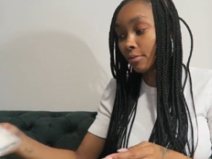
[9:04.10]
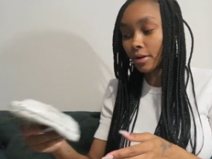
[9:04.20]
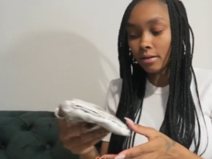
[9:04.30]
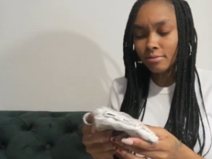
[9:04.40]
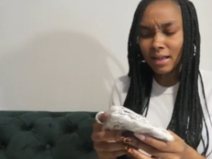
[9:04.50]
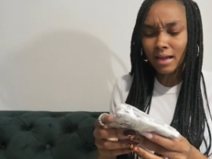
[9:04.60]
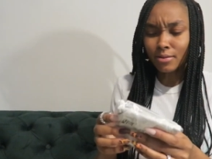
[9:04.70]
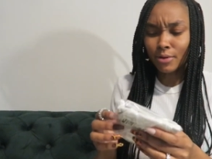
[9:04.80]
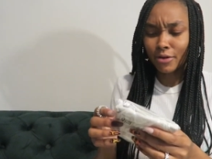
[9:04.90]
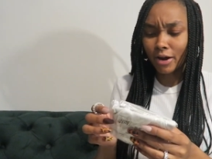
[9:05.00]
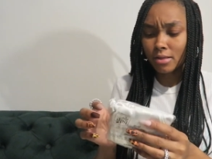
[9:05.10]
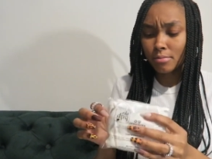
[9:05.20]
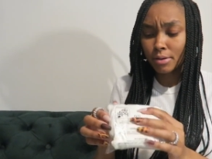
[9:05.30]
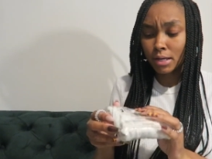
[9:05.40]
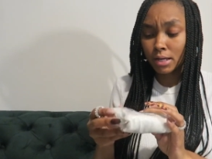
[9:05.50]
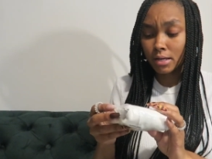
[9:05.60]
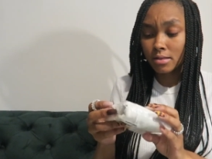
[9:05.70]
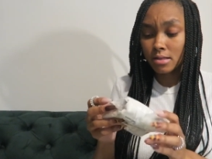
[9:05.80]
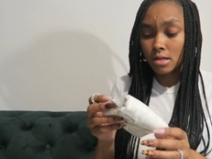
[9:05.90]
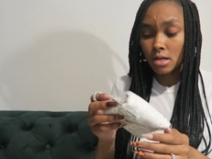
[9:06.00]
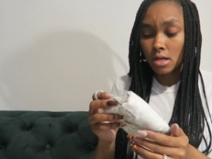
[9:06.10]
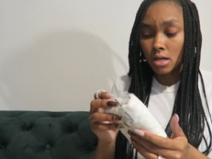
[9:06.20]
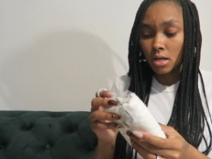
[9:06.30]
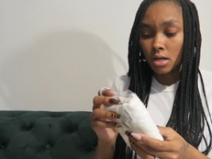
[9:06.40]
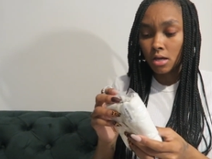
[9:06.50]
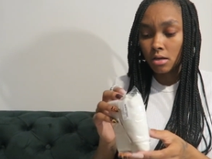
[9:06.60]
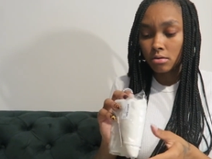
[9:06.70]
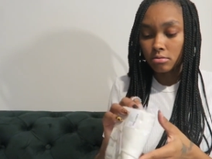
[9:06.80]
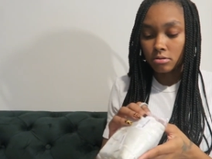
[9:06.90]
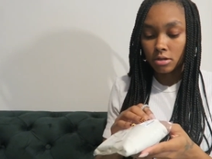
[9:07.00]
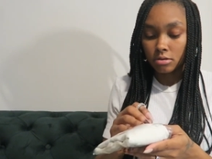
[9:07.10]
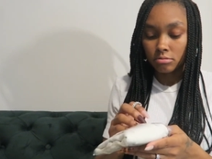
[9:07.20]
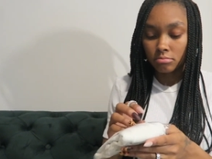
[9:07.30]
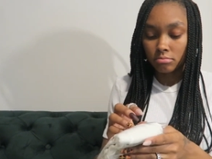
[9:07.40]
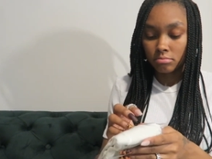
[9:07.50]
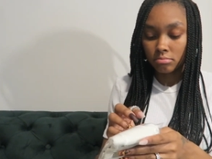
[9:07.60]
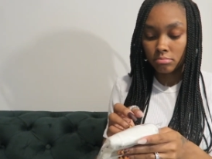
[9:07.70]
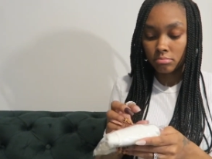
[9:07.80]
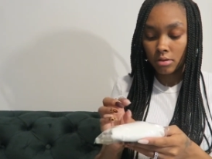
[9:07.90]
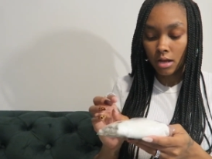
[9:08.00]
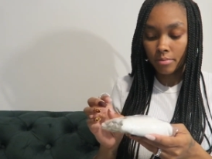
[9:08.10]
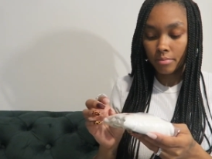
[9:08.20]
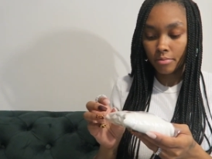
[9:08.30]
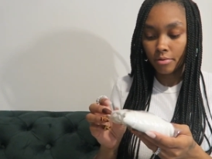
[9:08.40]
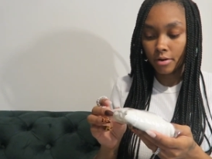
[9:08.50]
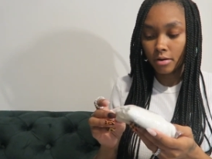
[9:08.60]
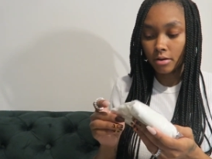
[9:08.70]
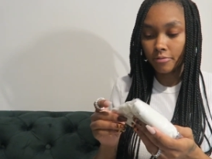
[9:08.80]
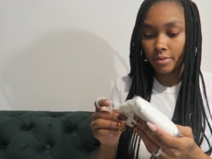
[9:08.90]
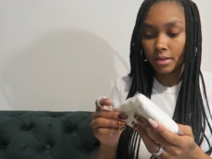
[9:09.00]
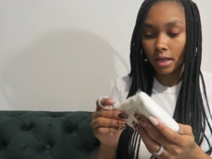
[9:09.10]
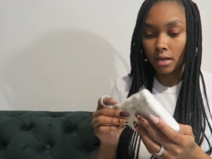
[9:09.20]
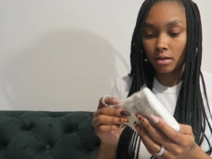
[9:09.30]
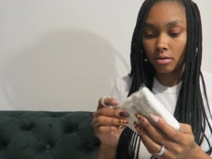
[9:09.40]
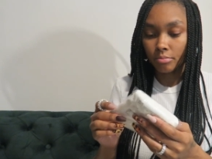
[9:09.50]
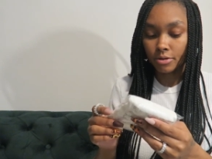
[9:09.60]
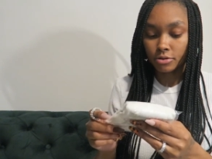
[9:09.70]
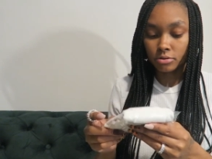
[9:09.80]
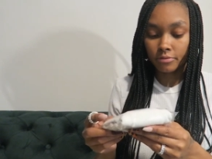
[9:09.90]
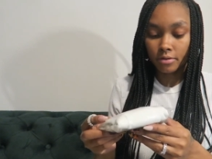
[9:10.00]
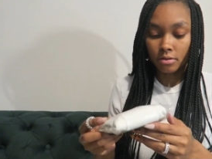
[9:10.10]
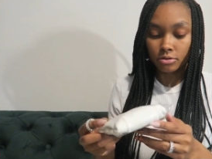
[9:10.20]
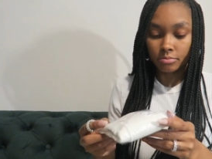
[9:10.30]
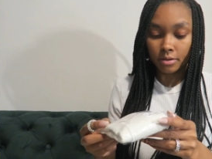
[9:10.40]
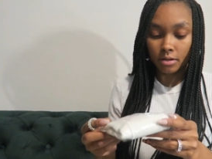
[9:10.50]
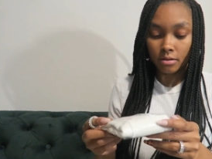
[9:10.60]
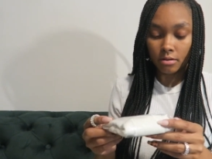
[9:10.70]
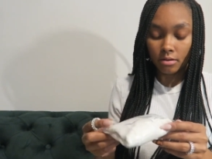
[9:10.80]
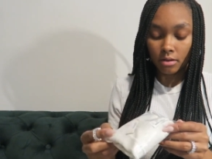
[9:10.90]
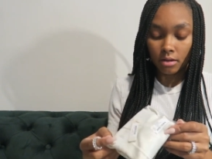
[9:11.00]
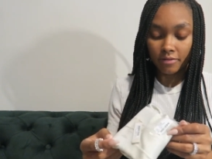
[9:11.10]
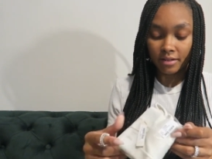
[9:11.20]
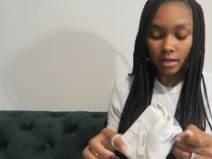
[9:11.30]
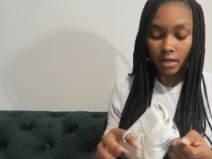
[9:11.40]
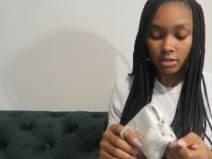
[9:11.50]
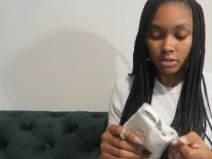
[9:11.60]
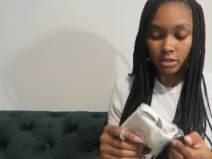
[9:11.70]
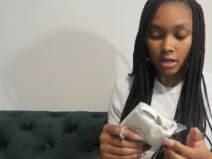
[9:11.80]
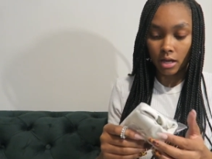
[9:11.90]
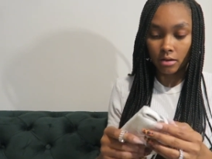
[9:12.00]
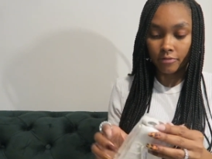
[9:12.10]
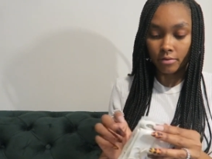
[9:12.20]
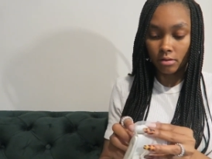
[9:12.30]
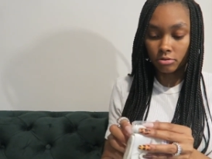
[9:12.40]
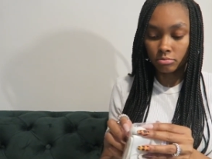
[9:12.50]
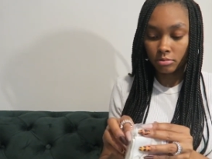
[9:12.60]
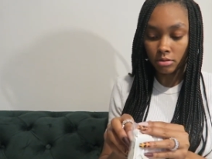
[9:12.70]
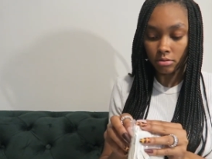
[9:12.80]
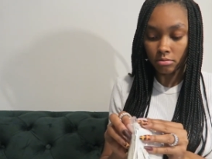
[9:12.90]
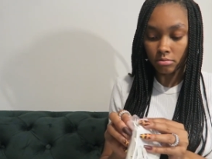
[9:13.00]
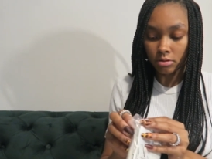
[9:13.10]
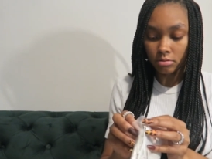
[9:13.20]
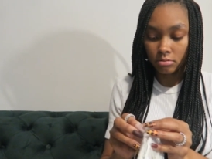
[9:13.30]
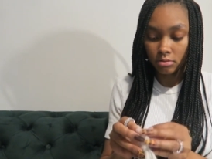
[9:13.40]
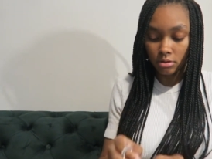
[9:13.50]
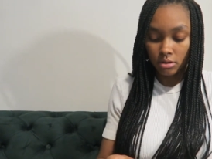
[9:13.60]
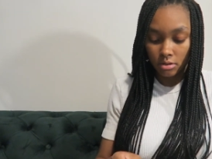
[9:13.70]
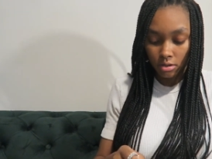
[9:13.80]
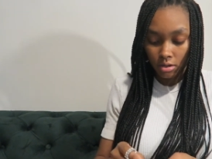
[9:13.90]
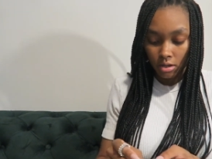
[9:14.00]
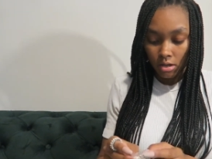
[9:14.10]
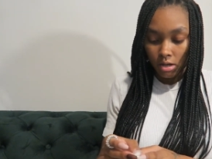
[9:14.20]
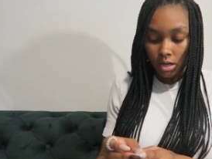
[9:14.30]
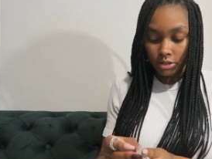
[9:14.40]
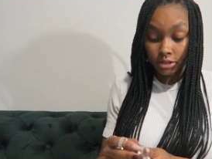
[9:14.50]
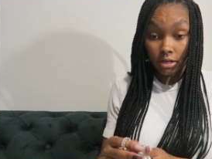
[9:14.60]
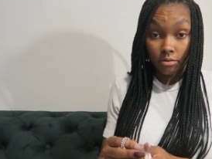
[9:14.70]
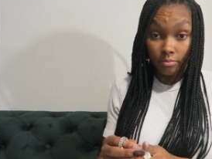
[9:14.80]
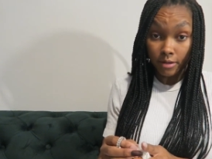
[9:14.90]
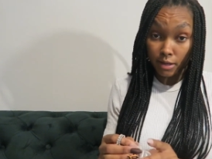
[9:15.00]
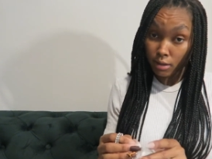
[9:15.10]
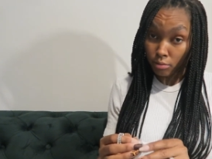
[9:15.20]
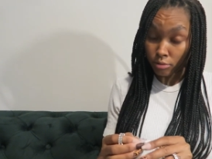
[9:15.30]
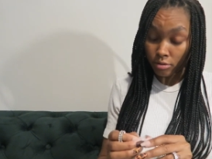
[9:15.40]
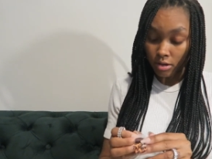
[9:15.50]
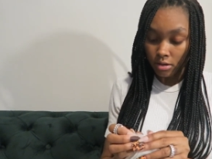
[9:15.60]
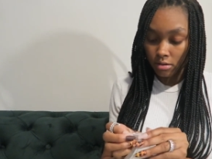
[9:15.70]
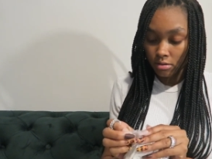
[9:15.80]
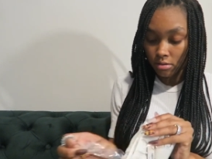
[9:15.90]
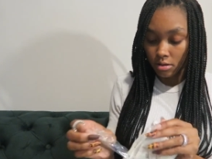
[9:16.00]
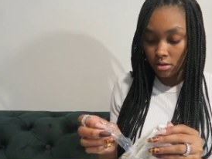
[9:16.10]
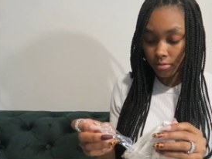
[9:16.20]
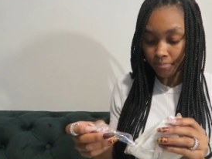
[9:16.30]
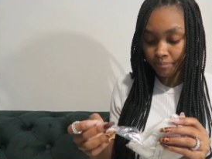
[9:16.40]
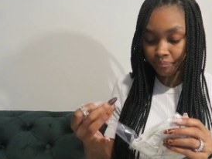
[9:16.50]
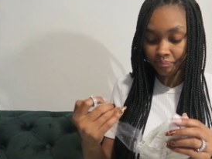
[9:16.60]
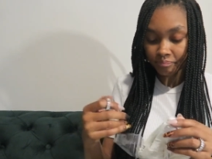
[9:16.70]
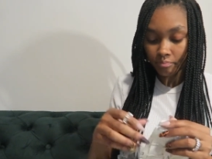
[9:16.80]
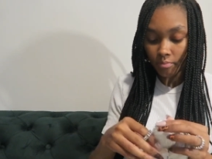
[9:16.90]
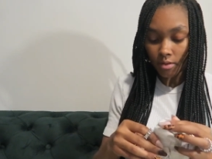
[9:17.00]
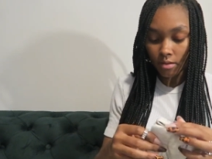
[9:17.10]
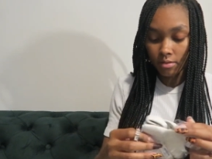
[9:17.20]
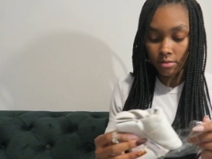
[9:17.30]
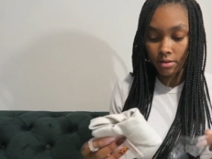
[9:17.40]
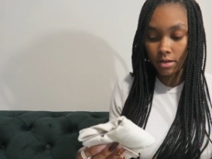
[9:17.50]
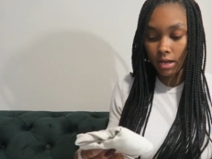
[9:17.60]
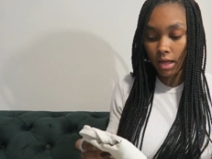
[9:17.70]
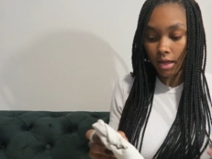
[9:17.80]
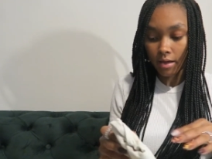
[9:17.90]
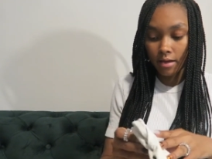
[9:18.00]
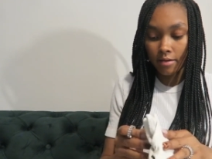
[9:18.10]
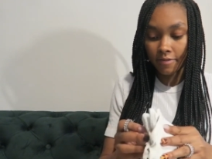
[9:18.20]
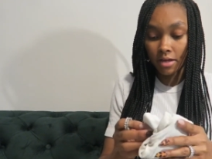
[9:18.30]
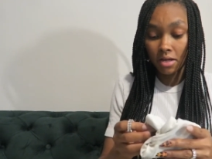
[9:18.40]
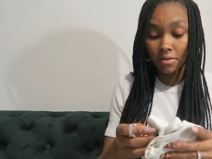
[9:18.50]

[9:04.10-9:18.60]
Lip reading: then with this one I kind of went crazy because I don't know, I'd be bored. I don't even be taking no pictures for social media, so it ain't even like I just got it for social media. I don't know, I just thought it would be cute, you guys. So then I have